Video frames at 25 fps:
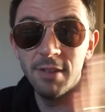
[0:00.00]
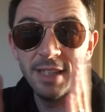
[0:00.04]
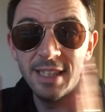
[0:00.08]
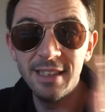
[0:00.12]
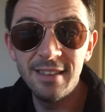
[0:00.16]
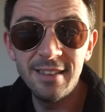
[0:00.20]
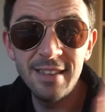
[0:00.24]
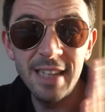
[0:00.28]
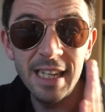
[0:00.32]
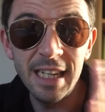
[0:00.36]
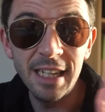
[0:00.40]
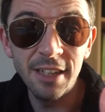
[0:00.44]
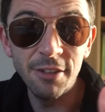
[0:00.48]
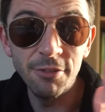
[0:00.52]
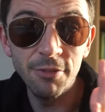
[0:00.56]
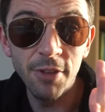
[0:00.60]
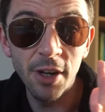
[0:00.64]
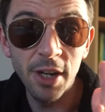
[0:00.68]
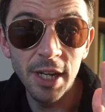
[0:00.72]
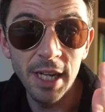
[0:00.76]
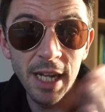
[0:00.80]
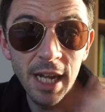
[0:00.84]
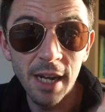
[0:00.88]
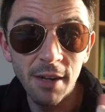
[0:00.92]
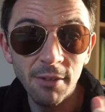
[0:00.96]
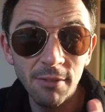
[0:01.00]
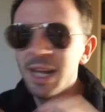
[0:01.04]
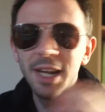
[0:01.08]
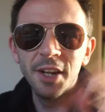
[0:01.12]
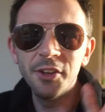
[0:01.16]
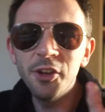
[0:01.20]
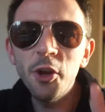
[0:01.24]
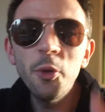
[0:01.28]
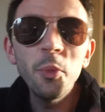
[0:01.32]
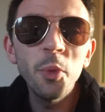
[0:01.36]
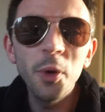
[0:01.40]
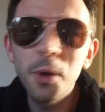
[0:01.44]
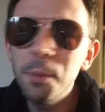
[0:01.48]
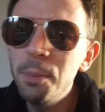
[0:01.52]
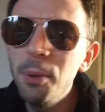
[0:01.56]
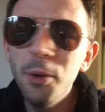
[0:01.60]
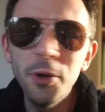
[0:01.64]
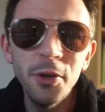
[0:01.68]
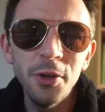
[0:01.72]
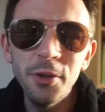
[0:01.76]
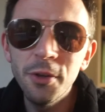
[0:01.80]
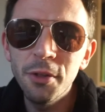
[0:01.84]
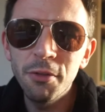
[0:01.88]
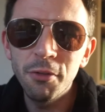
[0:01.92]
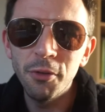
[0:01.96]
sync right now. And I don't want to
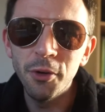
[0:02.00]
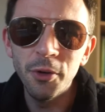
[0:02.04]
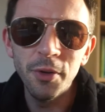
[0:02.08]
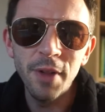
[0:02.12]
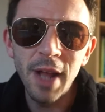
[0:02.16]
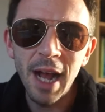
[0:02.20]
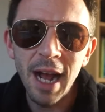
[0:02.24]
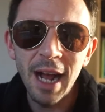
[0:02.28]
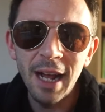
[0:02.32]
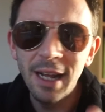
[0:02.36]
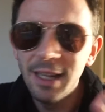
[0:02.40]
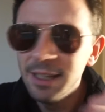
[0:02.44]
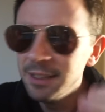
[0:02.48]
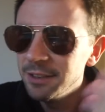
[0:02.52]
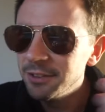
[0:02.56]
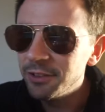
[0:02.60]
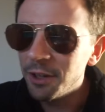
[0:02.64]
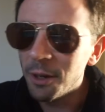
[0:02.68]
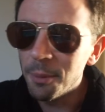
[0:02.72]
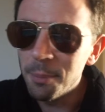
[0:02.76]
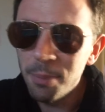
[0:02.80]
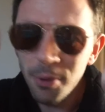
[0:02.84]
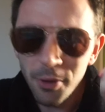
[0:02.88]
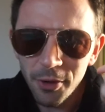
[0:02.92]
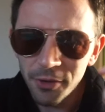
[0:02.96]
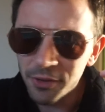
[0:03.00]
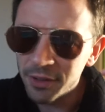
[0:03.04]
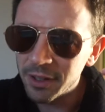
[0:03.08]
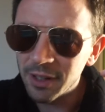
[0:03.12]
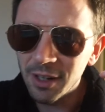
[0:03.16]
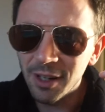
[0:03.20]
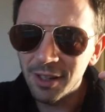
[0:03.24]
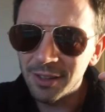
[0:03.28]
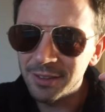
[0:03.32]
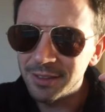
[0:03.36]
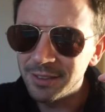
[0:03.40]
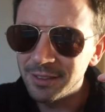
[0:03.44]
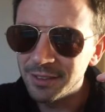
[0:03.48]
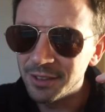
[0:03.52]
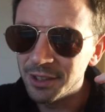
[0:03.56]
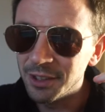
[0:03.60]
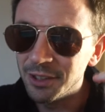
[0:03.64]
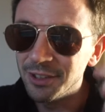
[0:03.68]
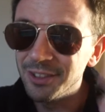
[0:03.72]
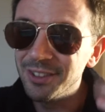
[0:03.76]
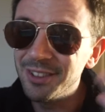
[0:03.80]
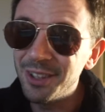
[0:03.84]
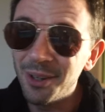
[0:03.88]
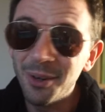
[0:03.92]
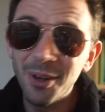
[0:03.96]
put you through that, so I'm putting the glasses
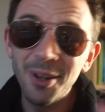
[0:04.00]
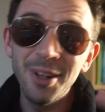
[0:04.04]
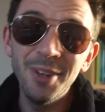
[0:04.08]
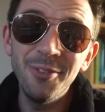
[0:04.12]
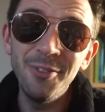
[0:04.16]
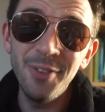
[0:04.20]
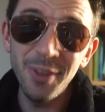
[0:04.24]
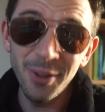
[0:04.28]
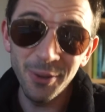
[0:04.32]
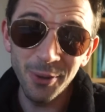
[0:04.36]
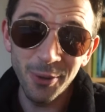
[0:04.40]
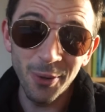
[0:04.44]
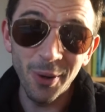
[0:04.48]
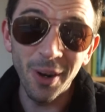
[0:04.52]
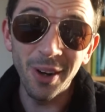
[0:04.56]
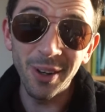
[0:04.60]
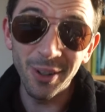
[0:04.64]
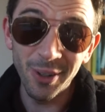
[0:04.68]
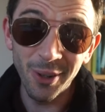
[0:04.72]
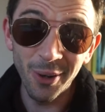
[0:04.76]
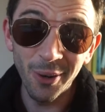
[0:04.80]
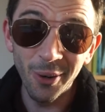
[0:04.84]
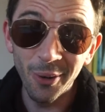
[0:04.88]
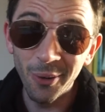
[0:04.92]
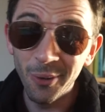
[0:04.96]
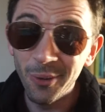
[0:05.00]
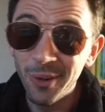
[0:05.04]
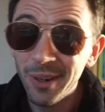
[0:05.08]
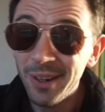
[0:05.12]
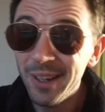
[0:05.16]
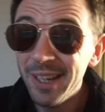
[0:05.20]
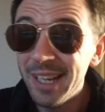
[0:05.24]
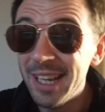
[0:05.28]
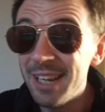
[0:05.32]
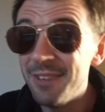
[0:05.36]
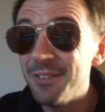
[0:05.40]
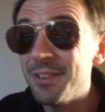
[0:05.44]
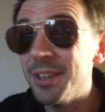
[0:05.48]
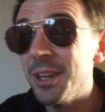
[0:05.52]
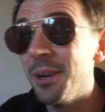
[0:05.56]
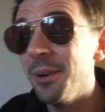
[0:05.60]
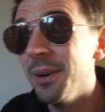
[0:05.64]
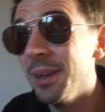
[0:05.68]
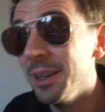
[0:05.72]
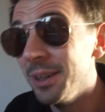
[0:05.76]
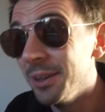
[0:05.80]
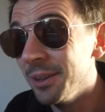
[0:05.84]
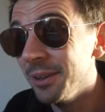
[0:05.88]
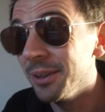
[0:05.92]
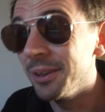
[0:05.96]
on, so I feel quite cool, even though
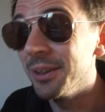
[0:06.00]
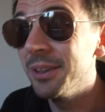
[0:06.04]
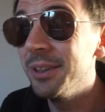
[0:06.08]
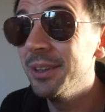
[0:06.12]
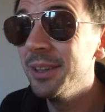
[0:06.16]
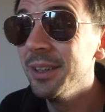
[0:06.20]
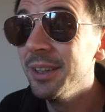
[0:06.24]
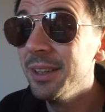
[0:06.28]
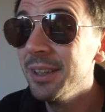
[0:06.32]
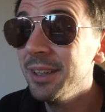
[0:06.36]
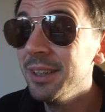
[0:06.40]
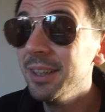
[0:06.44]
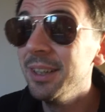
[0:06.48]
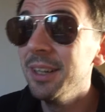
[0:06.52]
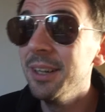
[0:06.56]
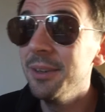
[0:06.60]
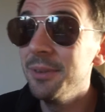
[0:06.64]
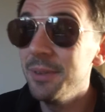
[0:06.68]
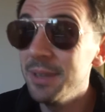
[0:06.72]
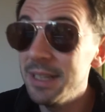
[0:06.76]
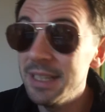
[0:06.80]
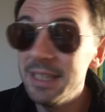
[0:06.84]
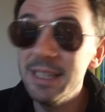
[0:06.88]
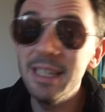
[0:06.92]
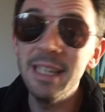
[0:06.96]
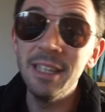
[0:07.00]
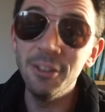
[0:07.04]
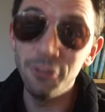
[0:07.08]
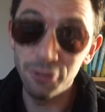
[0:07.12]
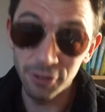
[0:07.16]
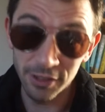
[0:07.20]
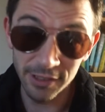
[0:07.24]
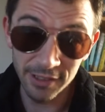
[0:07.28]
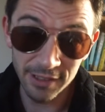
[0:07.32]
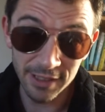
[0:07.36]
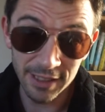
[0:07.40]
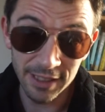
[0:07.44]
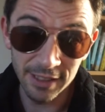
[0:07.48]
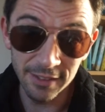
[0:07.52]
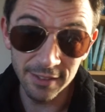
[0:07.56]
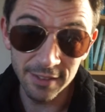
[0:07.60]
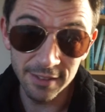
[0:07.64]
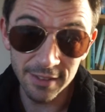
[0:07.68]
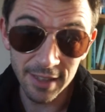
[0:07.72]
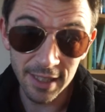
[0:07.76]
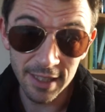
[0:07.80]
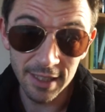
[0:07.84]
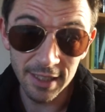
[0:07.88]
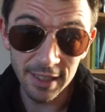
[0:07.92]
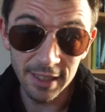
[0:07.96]
I look interesting, to
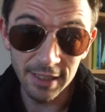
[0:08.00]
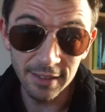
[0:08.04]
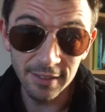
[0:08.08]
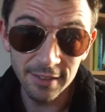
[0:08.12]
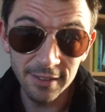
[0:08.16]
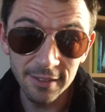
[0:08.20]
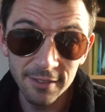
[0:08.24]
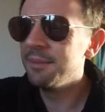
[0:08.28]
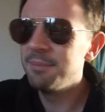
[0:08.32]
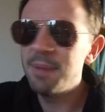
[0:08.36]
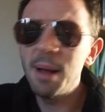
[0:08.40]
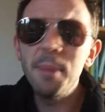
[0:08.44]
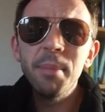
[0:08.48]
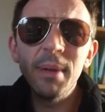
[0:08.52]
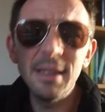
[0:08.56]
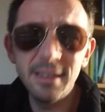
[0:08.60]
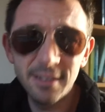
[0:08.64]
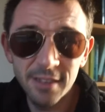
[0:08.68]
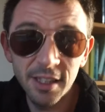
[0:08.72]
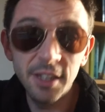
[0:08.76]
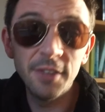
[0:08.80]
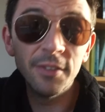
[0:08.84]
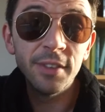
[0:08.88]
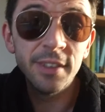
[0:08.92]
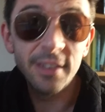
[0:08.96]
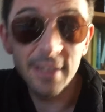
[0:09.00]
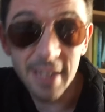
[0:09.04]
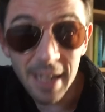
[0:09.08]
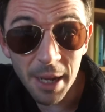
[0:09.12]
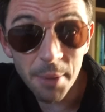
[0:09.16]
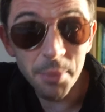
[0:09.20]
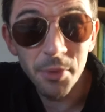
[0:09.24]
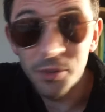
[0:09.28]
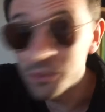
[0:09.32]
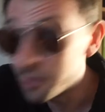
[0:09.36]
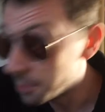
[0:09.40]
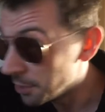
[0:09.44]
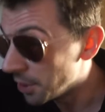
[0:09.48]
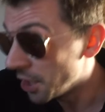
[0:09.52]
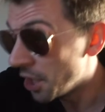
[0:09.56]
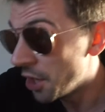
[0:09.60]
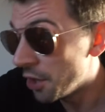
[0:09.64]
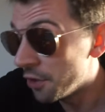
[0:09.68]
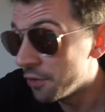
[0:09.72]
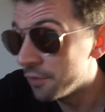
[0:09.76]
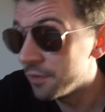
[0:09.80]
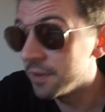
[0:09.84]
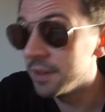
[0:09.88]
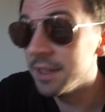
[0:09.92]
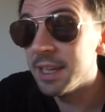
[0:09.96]
say the least. Public service announcement
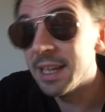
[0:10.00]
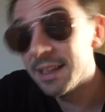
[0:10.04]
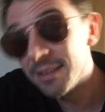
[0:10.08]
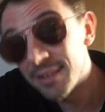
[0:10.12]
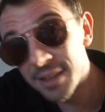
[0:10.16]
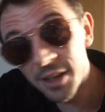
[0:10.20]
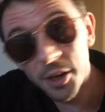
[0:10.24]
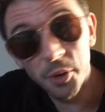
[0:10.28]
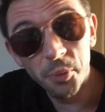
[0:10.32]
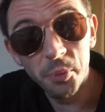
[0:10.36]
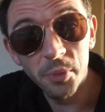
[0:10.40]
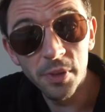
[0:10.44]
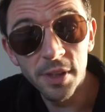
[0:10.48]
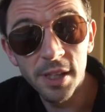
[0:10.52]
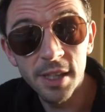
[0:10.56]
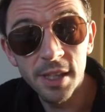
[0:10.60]
over, and let's get on with